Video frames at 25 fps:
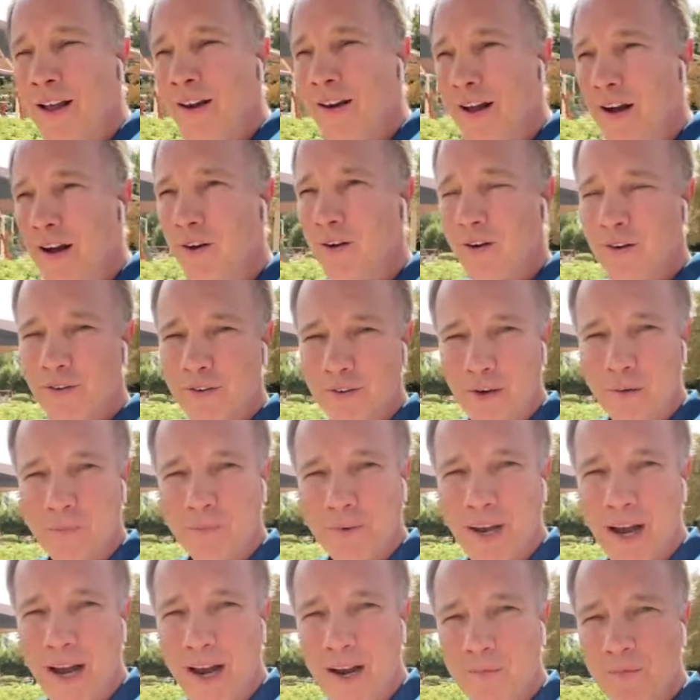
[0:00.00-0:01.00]
Now,
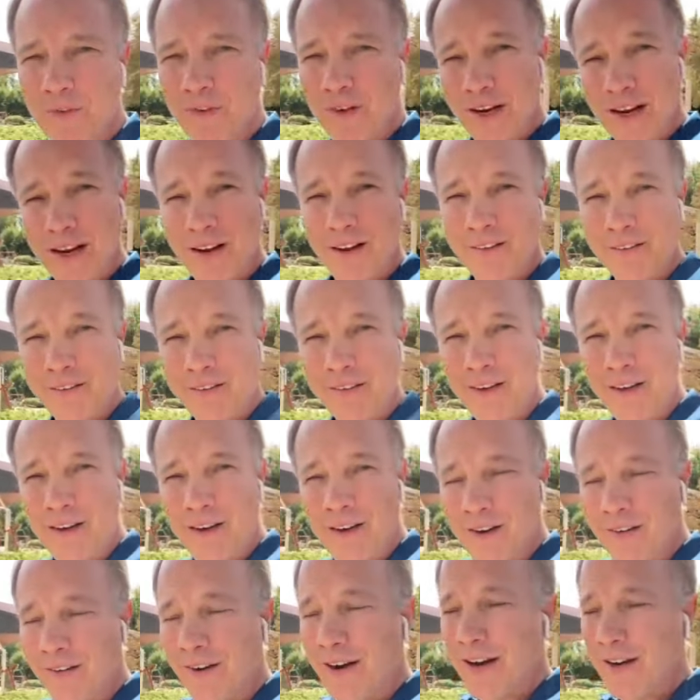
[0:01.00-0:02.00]
sometimes it is,
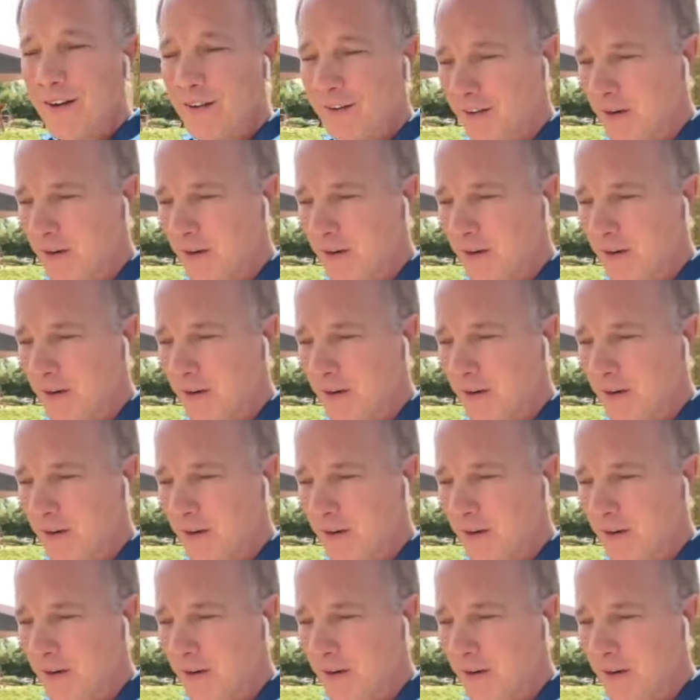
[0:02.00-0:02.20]
right?